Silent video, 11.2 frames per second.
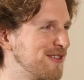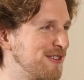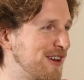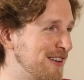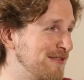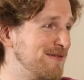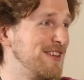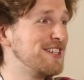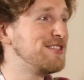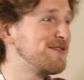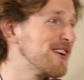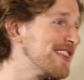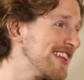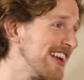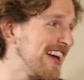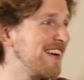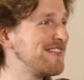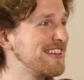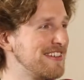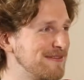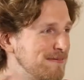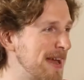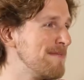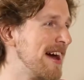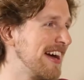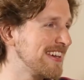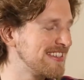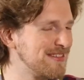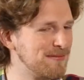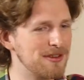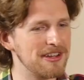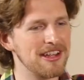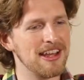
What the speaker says: or a vintage fund that I have to pay back at some point.